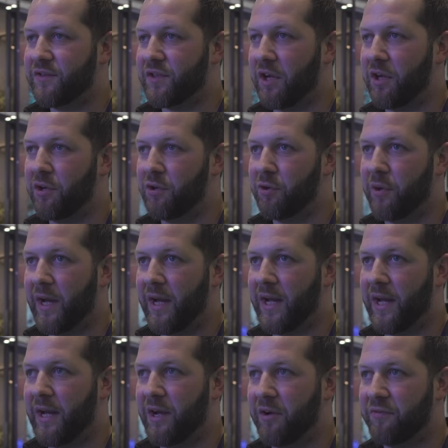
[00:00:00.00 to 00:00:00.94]

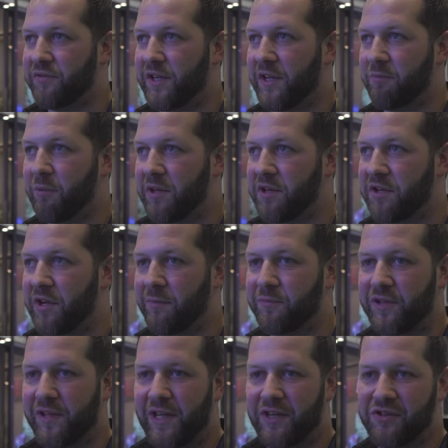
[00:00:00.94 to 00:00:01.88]
So obviously when you come to
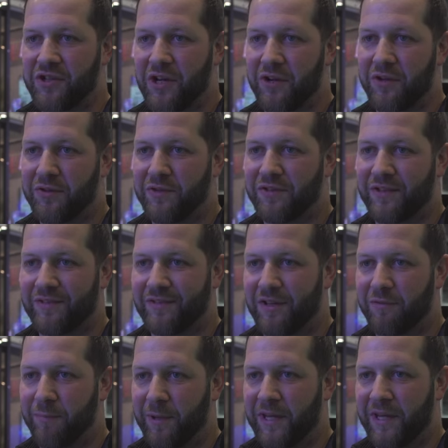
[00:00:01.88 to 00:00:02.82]
these shows and you've
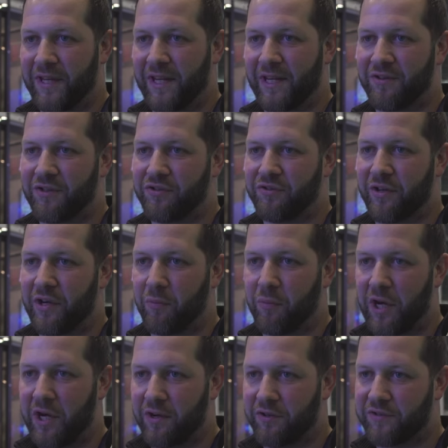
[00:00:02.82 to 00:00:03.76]
been in the industry a
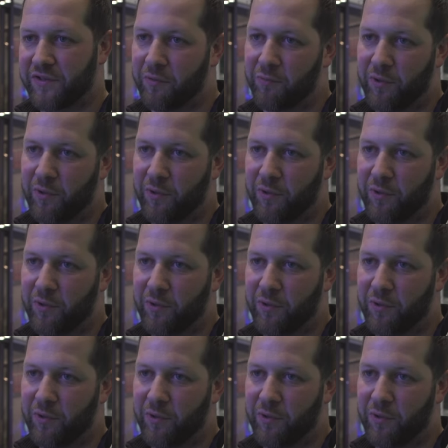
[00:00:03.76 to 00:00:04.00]
while, so